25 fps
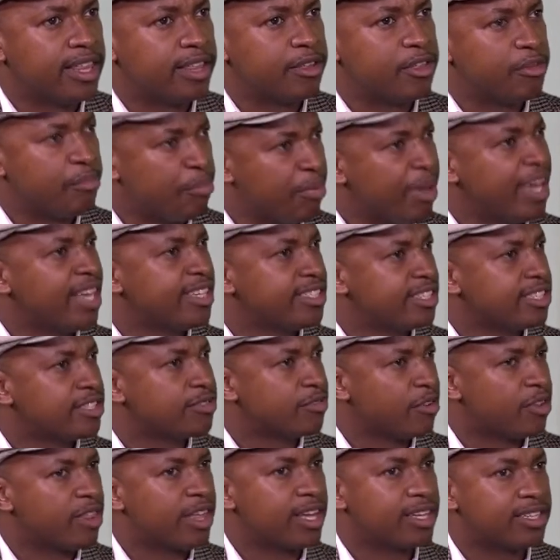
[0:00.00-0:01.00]
the, the
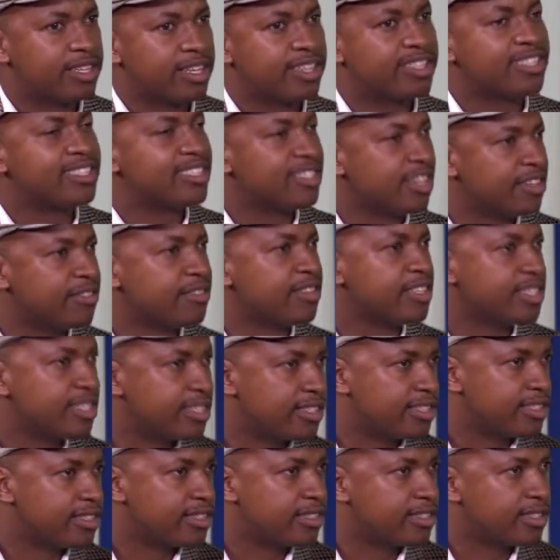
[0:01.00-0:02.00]
basis for that is
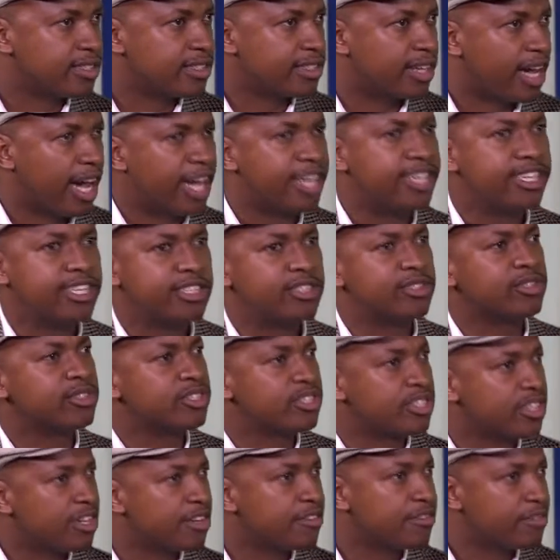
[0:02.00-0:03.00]
service. Mm. I need
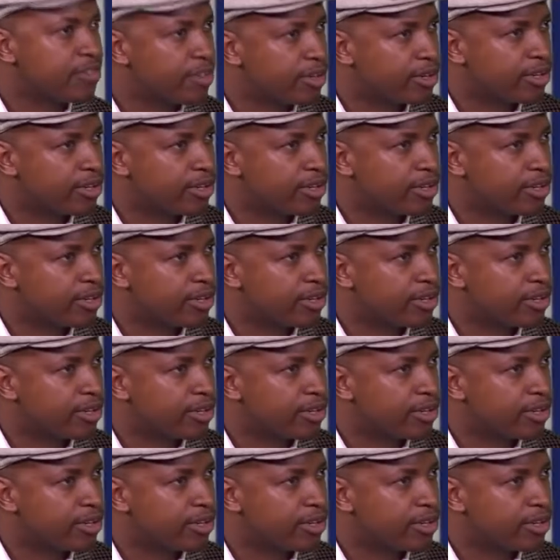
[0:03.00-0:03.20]
to serve you.